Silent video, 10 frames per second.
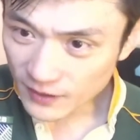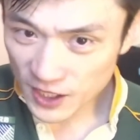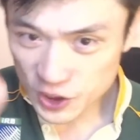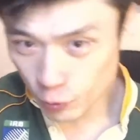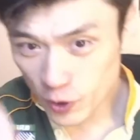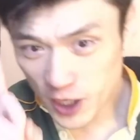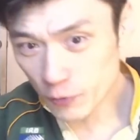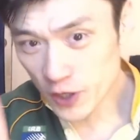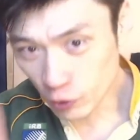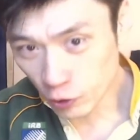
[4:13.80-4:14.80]
is really,
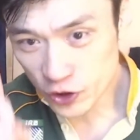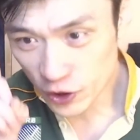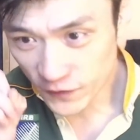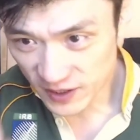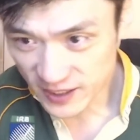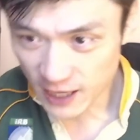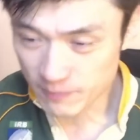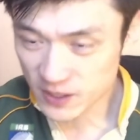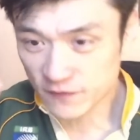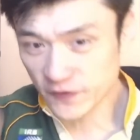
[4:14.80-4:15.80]
really crucial for this game,
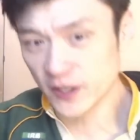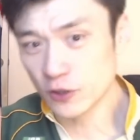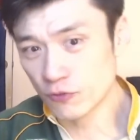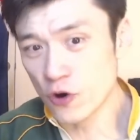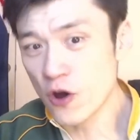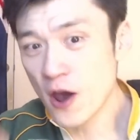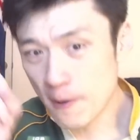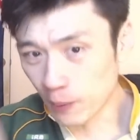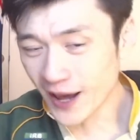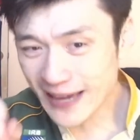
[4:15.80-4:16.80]
because Willie le Roux
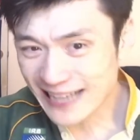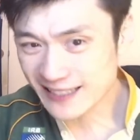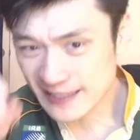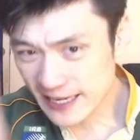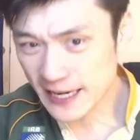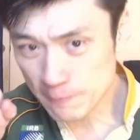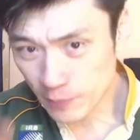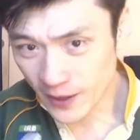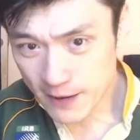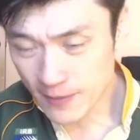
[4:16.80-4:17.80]
playing as a second
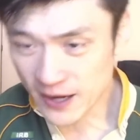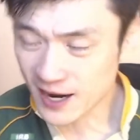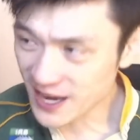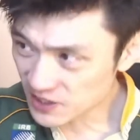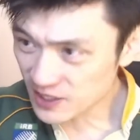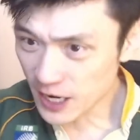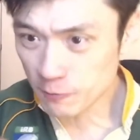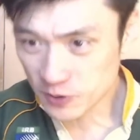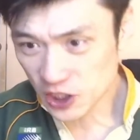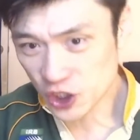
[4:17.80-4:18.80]
playmaker in center
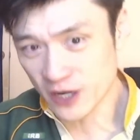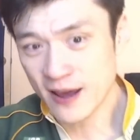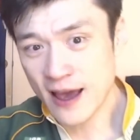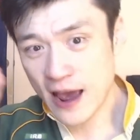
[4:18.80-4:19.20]
position